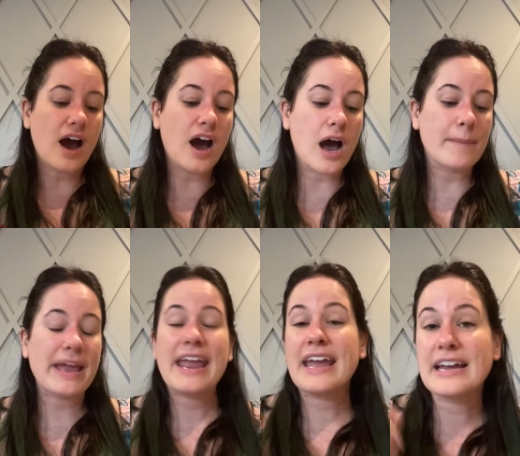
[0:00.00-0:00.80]
Um,
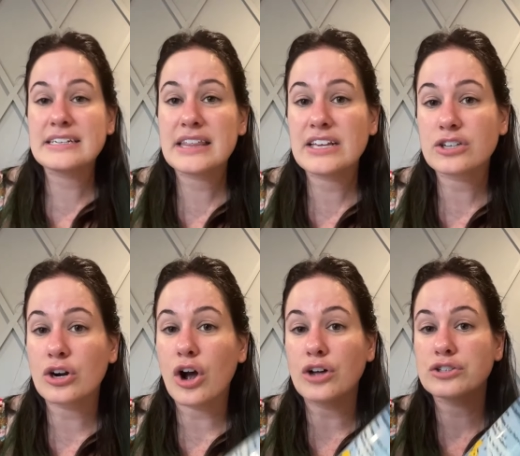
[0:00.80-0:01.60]
and these
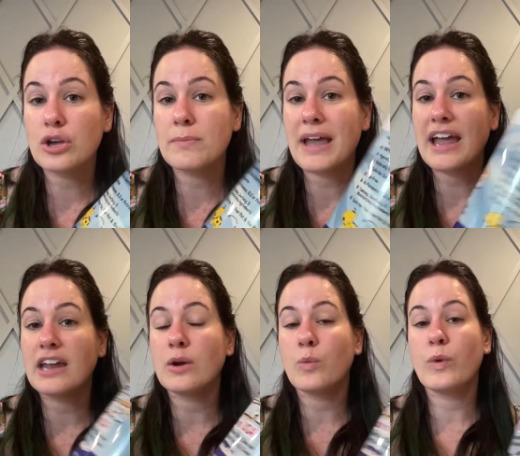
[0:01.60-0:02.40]
are also
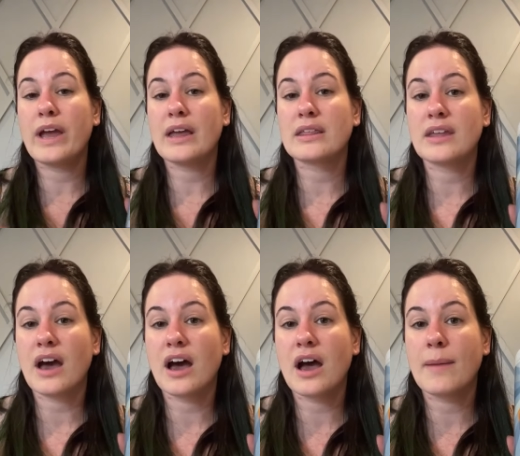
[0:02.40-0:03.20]
made with
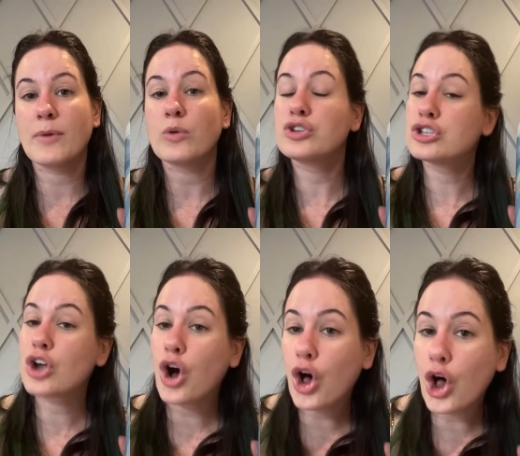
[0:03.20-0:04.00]
um,
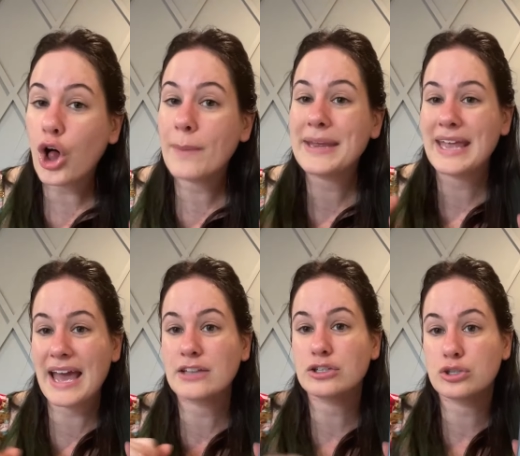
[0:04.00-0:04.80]
calming
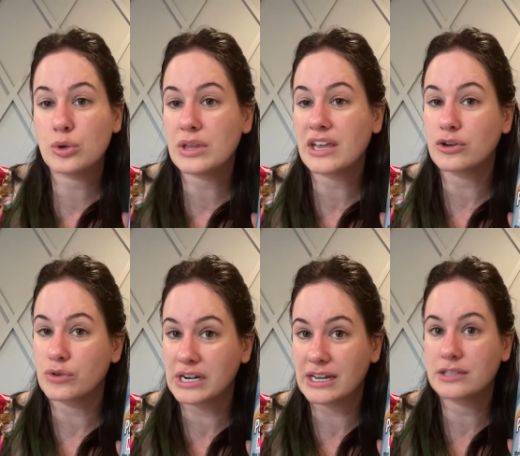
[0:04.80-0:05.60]
and soothing
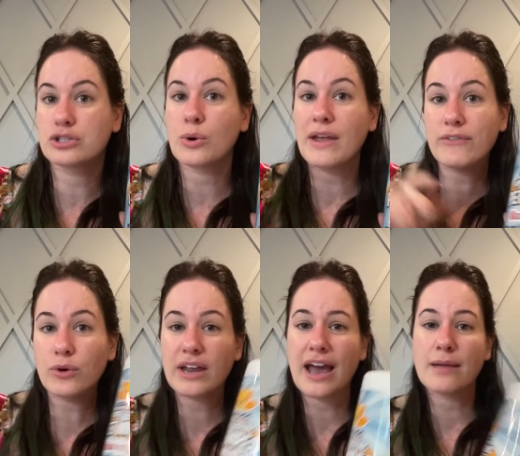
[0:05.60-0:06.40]
ingredients. So if
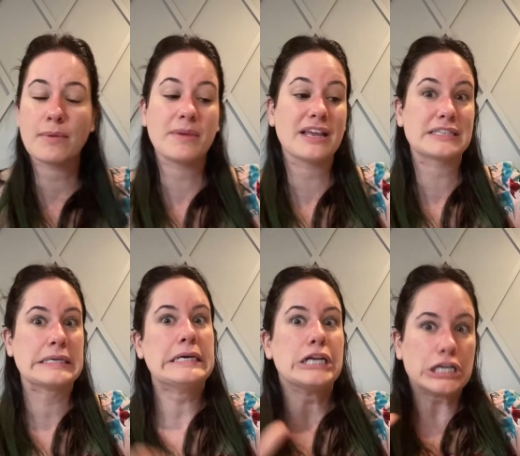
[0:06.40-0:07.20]
your cat maybe
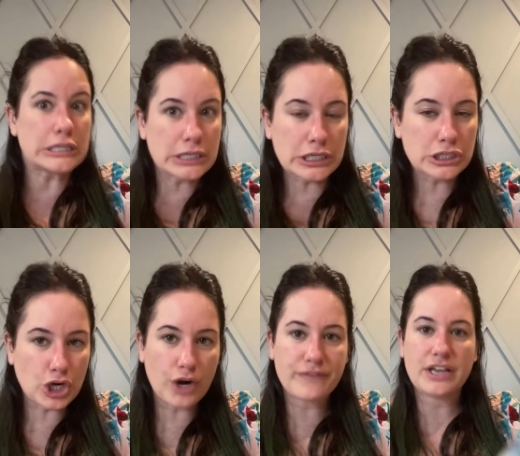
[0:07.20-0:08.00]
gets a little
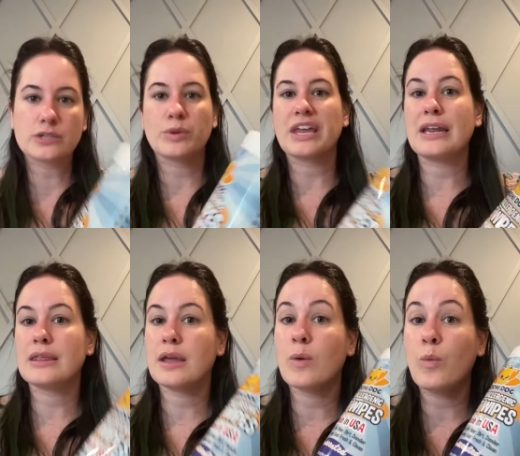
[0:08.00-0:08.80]
nervous with
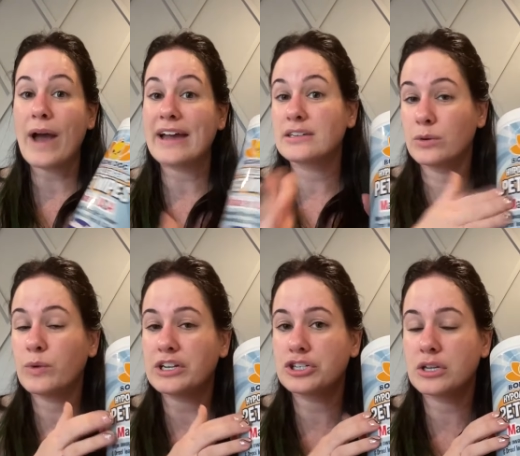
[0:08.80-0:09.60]
anything wet,
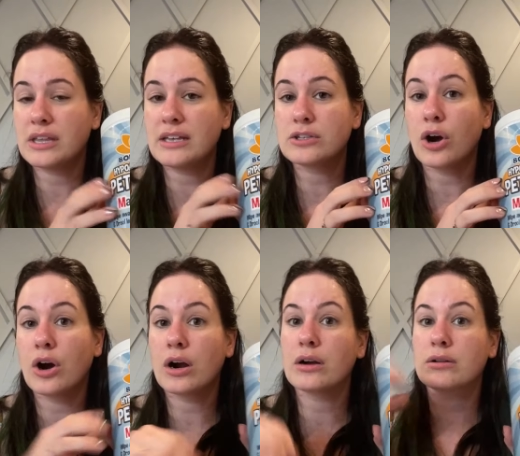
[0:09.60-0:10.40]
which these
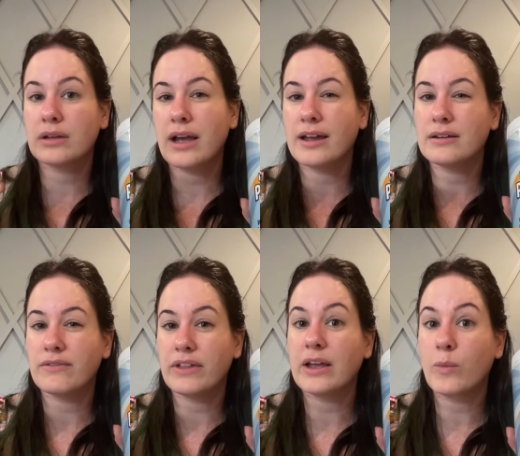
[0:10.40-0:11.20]
are kind
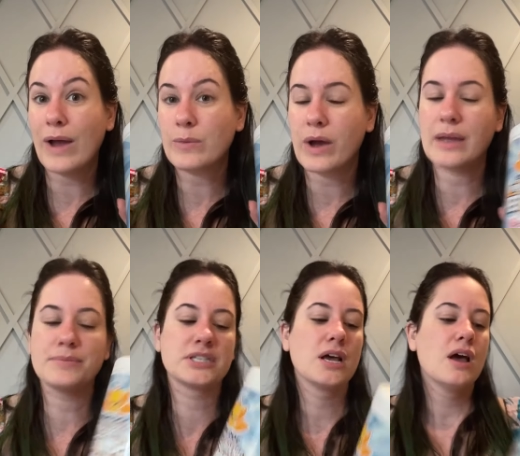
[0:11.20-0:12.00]
of like wet
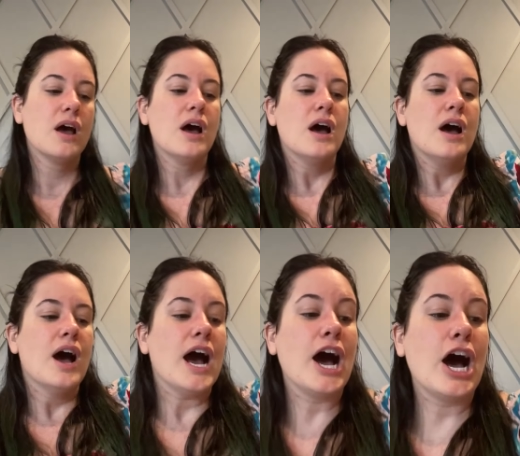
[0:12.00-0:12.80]
wipes,
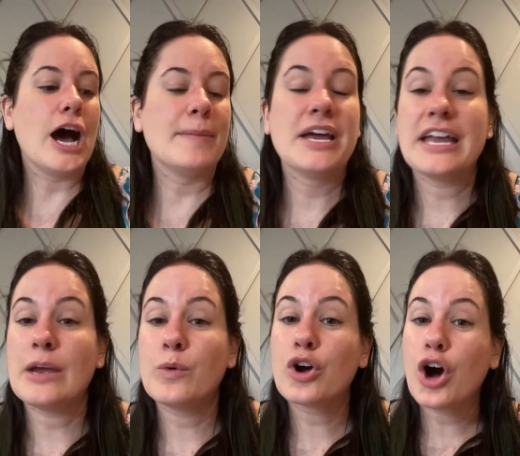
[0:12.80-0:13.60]
Um,
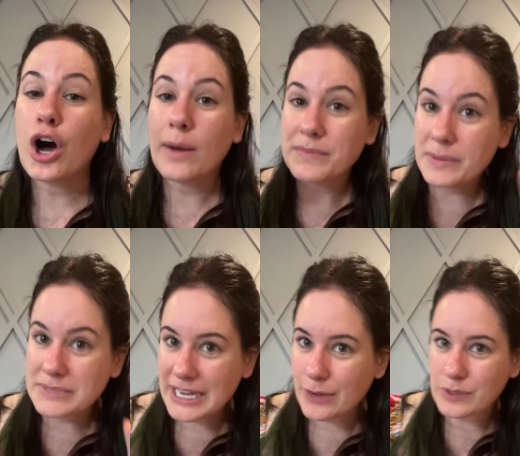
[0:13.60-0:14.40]
it will calm
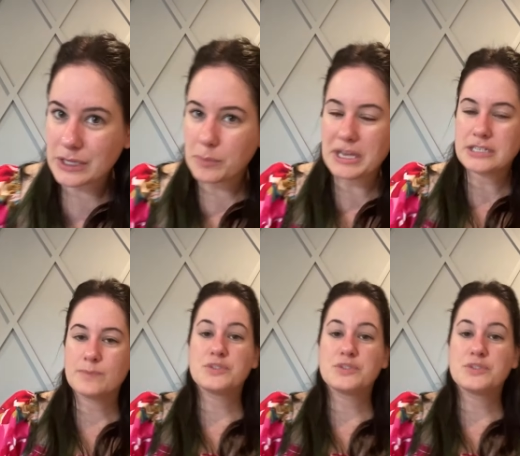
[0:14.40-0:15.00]
them down a little bit.